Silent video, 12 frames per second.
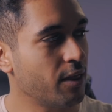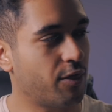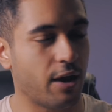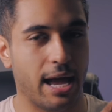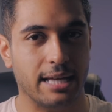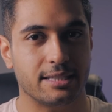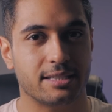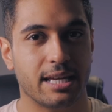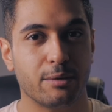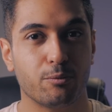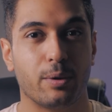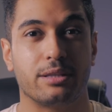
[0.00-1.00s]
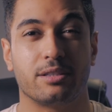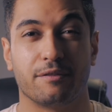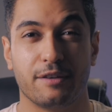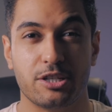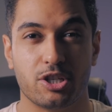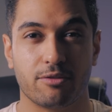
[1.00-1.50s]
that editing with
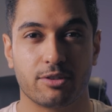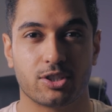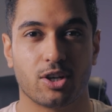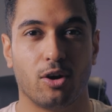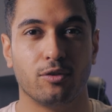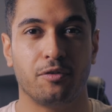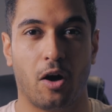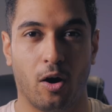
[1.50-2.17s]
DaVinci Resolve